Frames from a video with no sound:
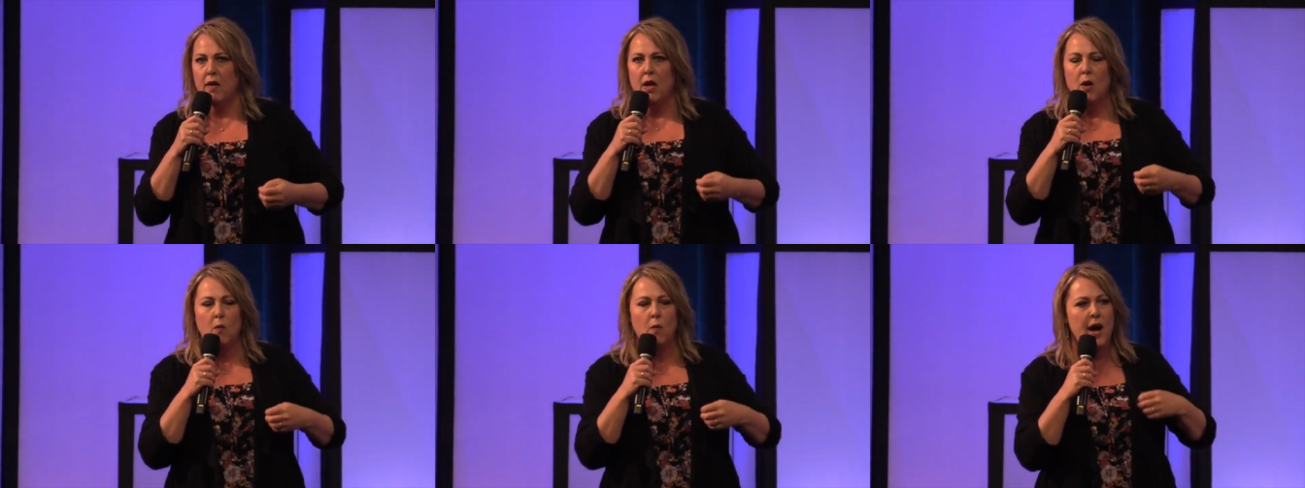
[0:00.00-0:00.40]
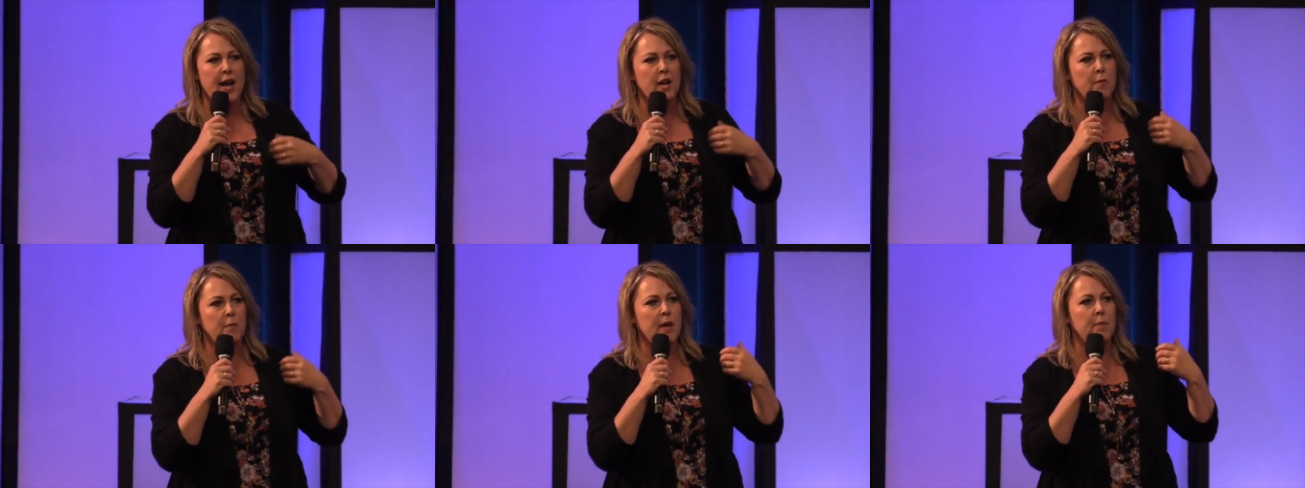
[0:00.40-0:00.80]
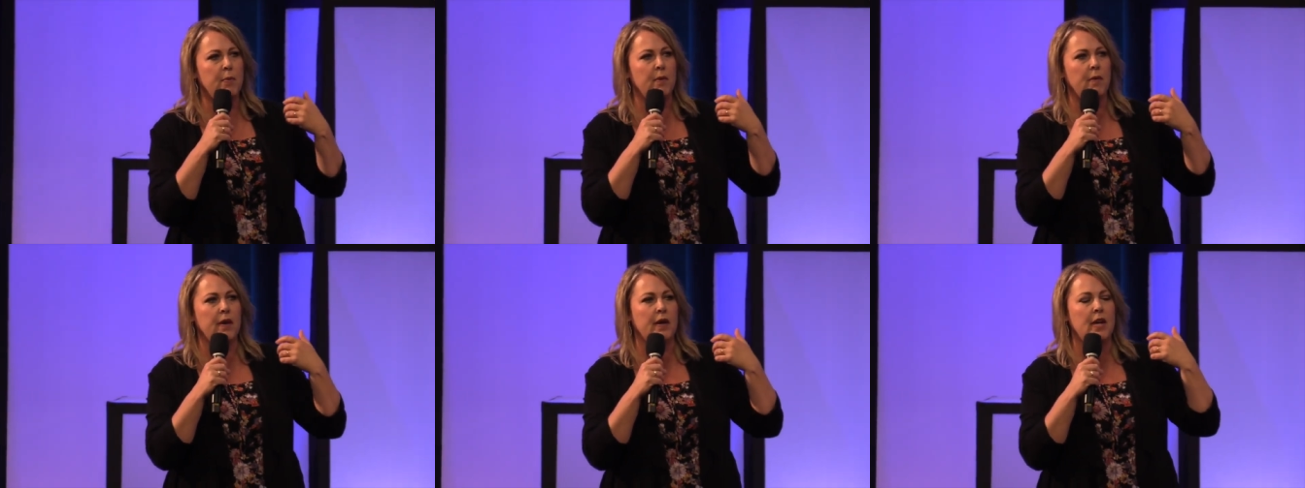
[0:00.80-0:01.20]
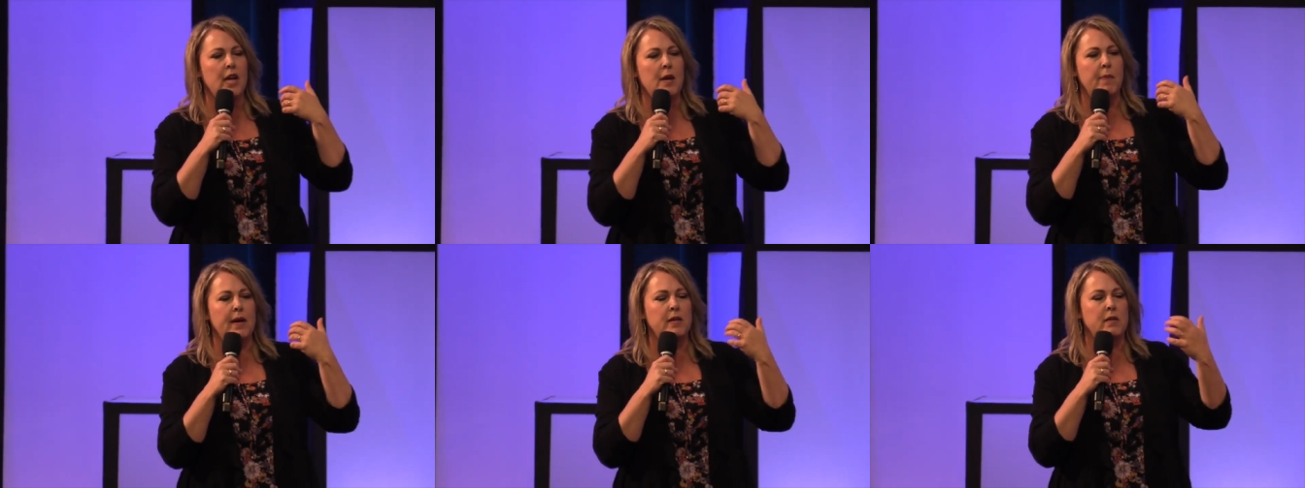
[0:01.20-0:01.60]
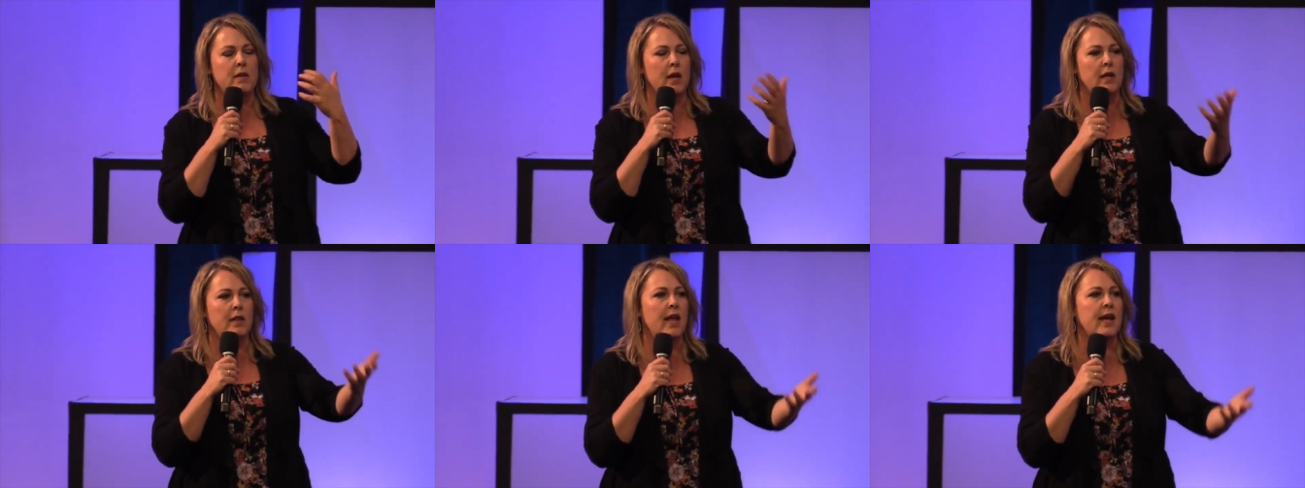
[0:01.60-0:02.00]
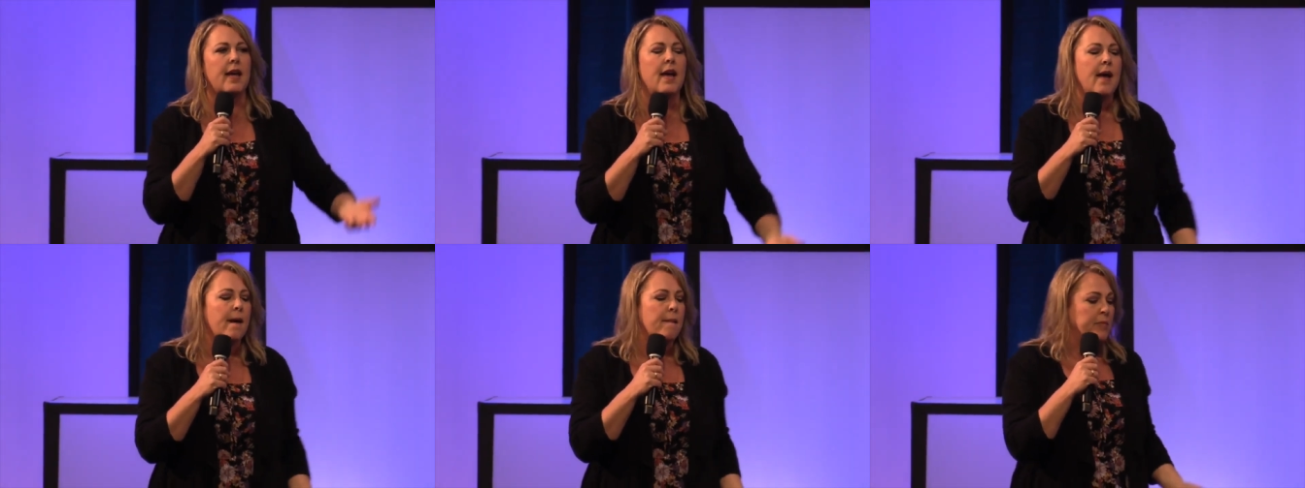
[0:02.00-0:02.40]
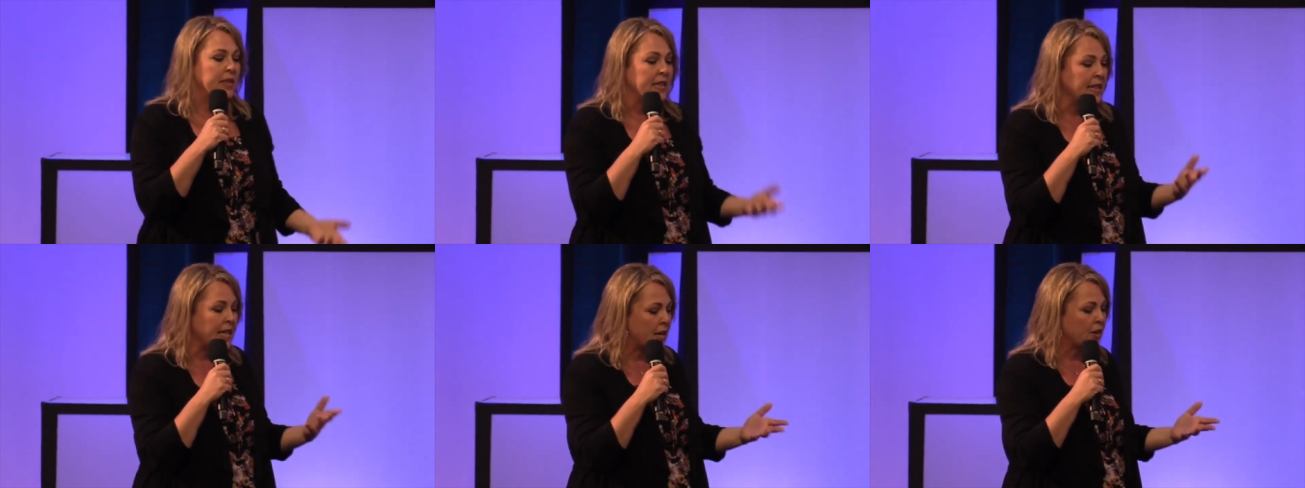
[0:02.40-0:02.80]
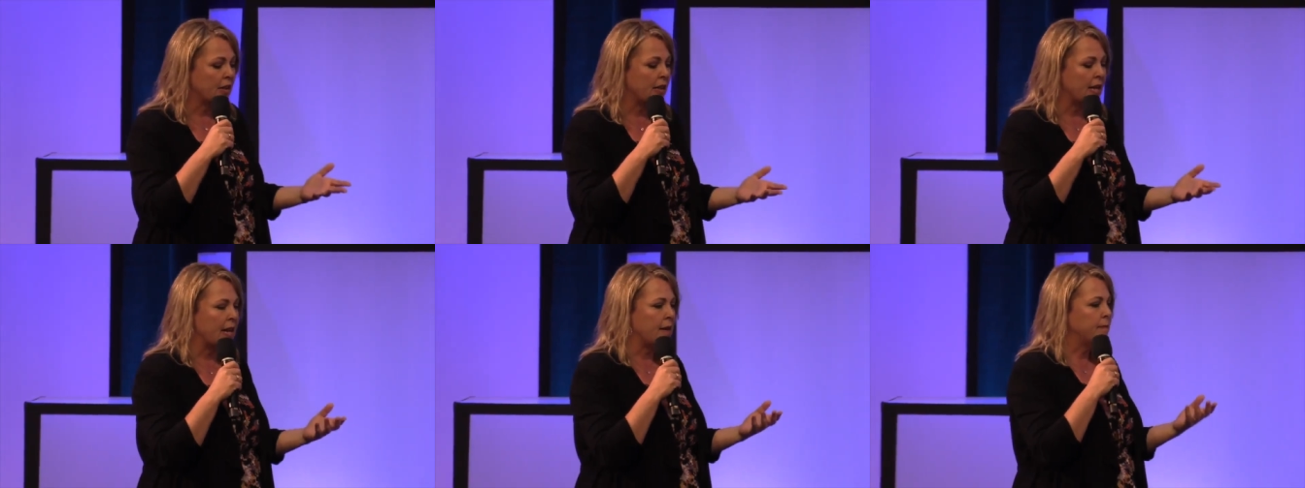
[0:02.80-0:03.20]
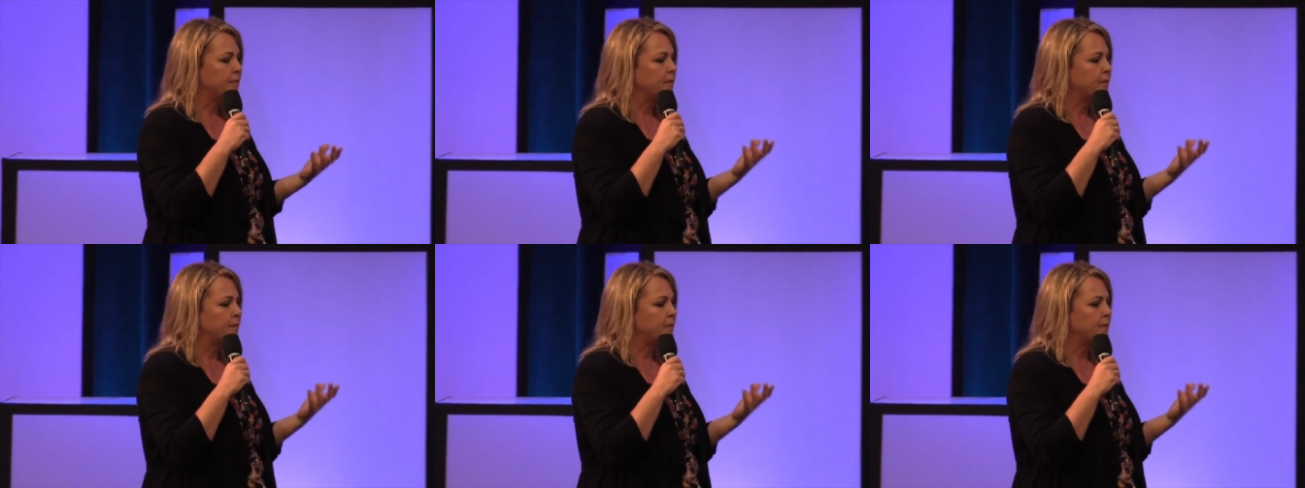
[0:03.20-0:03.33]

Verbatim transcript: Why do people keep, like, literally,